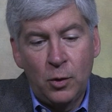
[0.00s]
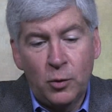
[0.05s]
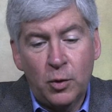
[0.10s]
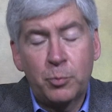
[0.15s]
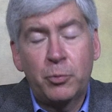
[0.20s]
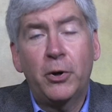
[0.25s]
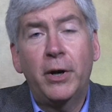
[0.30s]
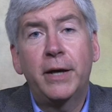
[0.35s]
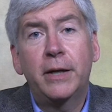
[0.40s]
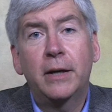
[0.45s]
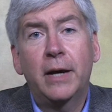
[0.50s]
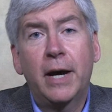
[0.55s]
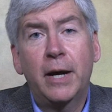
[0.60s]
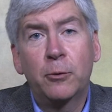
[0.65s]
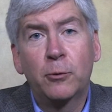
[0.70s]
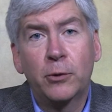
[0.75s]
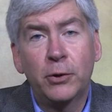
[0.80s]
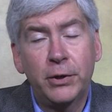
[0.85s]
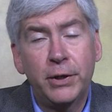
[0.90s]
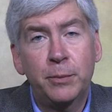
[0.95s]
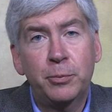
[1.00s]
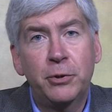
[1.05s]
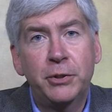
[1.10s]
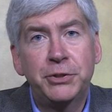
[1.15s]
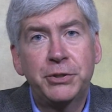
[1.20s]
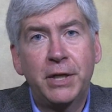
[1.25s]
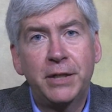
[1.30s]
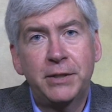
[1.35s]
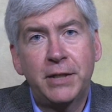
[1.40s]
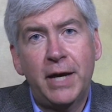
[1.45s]
Well, Brett, I really
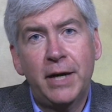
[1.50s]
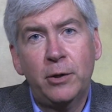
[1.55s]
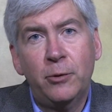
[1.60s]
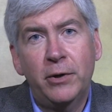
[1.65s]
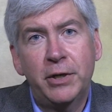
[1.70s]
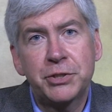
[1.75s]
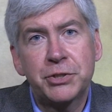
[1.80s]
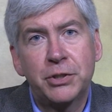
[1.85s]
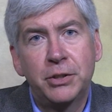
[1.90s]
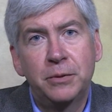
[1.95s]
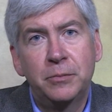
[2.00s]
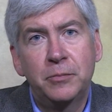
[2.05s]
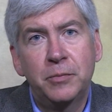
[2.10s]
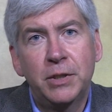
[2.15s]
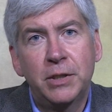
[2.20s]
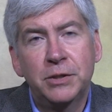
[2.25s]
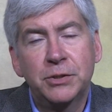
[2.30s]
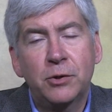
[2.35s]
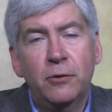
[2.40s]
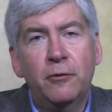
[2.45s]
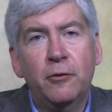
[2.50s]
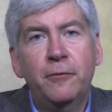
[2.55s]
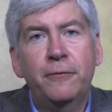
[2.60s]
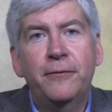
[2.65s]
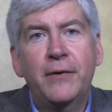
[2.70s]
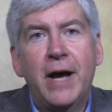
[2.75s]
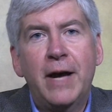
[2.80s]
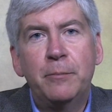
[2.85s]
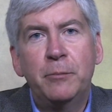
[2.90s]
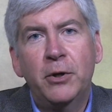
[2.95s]
appreciate that question because over
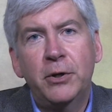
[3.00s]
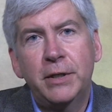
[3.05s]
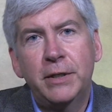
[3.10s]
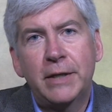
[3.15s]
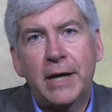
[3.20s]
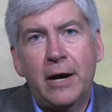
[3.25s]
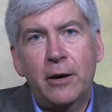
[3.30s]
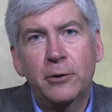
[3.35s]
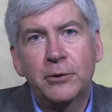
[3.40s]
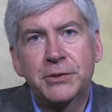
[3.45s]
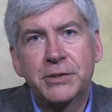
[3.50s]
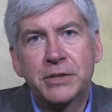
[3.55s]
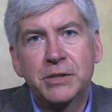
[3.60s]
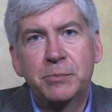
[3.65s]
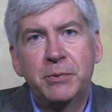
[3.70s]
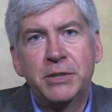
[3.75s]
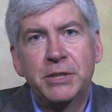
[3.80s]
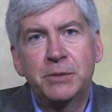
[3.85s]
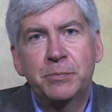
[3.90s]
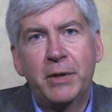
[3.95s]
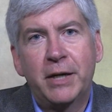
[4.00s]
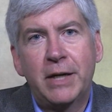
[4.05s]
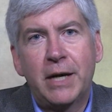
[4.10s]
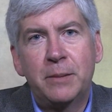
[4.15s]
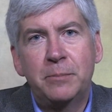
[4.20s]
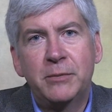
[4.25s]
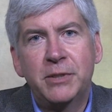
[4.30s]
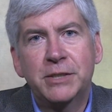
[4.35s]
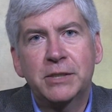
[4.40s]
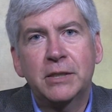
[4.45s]
$5 million has been spent
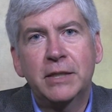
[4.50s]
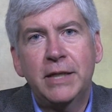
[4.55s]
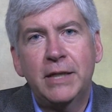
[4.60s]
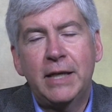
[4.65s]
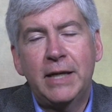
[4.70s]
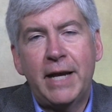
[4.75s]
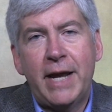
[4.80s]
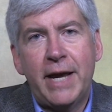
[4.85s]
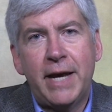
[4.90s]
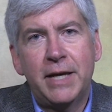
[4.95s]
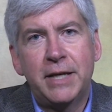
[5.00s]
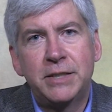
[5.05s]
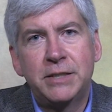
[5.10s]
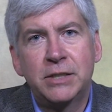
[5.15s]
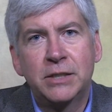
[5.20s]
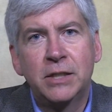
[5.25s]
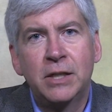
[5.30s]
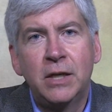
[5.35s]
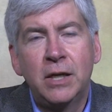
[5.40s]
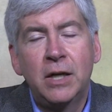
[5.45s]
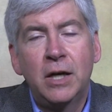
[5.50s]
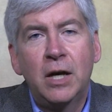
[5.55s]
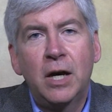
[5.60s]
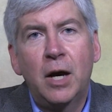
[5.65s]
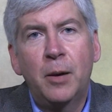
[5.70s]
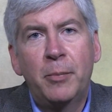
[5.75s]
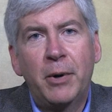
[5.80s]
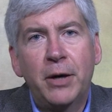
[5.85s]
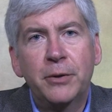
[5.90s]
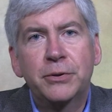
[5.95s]
on misleading ads
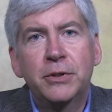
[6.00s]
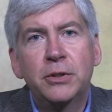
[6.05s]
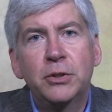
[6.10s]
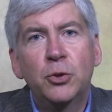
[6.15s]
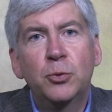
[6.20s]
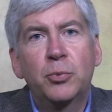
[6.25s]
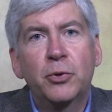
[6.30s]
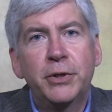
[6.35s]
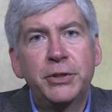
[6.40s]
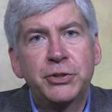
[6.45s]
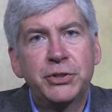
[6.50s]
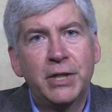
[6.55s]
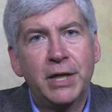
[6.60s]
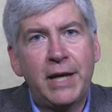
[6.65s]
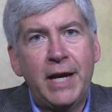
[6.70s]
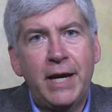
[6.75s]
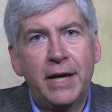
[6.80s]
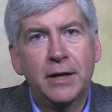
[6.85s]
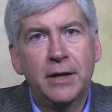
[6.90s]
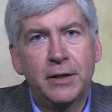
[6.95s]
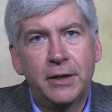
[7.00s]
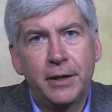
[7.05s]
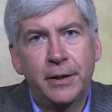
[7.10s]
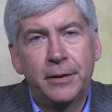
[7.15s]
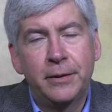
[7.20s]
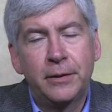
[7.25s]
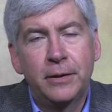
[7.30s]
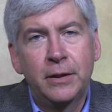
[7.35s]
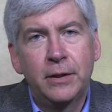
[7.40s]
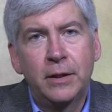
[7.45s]
about the new bridge to Canada.
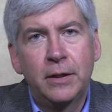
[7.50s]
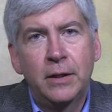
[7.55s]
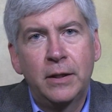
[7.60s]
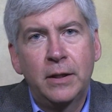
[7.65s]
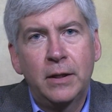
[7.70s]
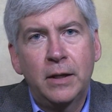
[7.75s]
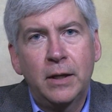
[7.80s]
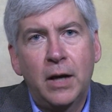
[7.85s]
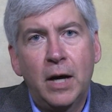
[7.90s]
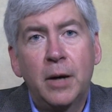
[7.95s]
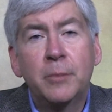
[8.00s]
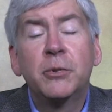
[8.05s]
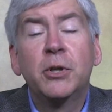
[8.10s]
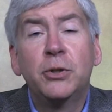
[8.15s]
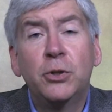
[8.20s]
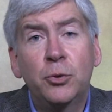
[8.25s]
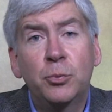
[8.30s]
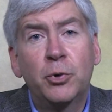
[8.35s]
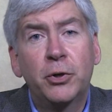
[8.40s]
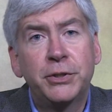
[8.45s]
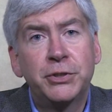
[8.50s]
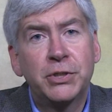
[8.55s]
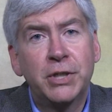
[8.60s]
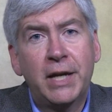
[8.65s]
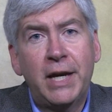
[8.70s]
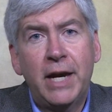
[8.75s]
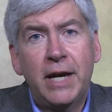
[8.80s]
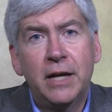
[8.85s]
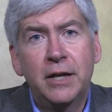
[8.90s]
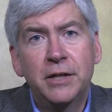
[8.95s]
The new bridge to
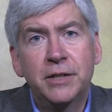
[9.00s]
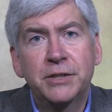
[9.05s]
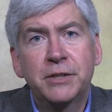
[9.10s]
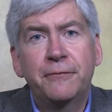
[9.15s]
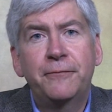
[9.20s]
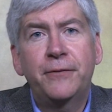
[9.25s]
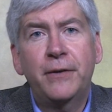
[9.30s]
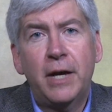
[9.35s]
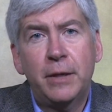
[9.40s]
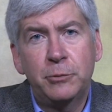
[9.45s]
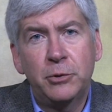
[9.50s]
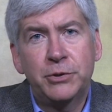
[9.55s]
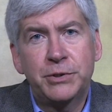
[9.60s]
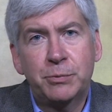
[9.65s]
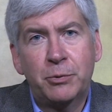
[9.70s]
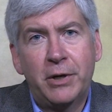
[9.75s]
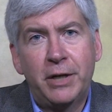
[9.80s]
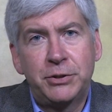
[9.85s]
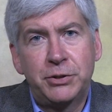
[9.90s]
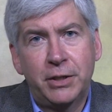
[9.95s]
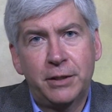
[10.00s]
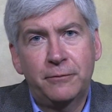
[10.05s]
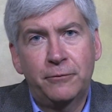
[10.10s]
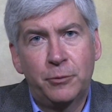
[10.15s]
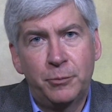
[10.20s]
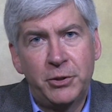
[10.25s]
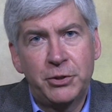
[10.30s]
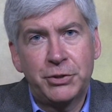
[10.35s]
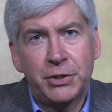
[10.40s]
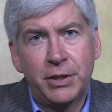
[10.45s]
Canada is a fabulous project
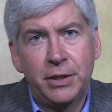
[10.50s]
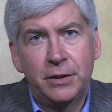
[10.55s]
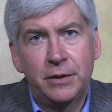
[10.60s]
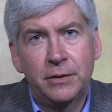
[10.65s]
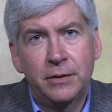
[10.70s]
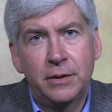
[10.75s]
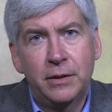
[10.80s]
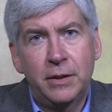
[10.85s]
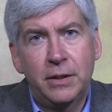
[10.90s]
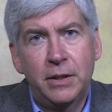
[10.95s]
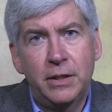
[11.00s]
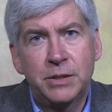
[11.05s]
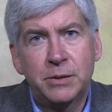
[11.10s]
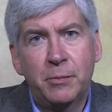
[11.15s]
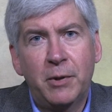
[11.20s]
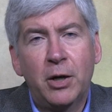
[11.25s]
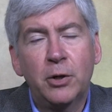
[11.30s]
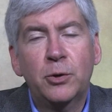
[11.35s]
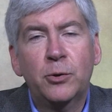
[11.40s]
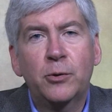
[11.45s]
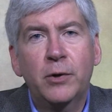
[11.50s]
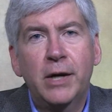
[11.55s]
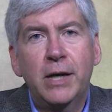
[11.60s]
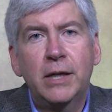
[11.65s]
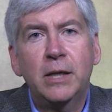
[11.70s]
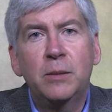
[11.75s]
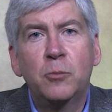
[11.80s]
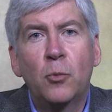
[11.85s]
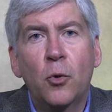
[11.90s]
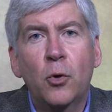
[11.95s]
for Michigan. It's about
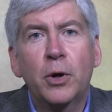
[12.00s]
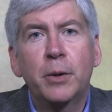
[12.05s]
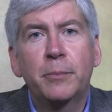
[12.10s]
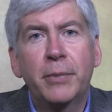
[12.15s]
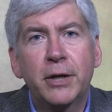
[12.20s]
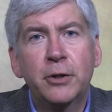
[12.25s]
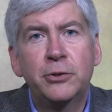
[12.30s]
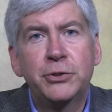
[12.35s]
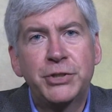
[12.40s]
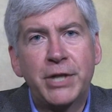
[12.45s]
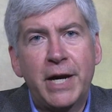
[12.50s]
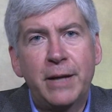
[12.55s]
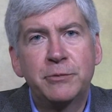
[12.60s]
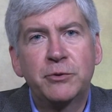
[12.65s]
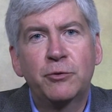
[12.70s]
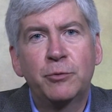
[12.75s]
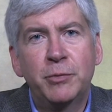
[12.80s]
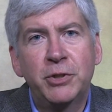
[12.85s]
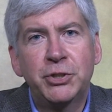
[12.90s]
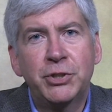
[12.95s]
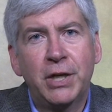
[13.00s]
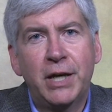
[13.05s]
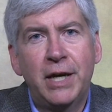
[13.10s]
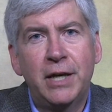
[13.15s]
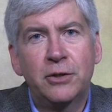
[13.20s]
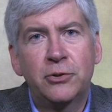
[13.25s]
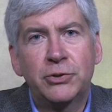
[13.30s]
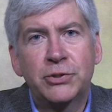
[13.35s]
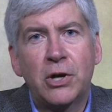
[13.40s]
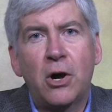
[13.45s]
creating more and better jobs for
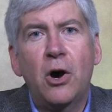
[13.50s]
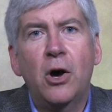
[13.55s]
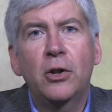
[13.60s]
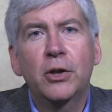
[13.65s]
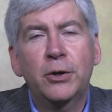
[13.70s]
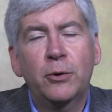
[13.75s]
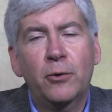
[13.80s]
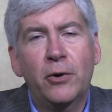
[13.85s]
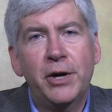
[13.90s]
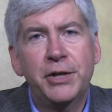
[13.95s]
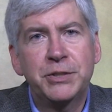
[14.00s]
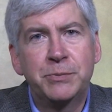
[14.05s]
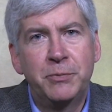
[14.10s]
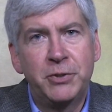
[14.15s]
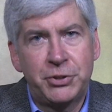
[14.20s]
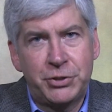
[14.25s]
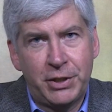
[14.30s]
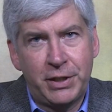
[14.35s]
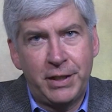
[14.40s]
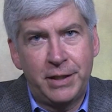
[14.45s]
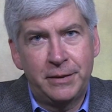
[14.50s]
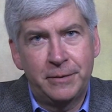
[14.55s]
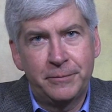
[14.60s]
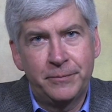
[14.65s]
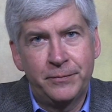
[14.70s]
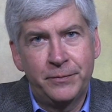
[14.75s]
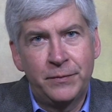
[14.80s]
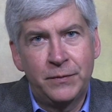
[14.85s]
Michiganders all across Michigan.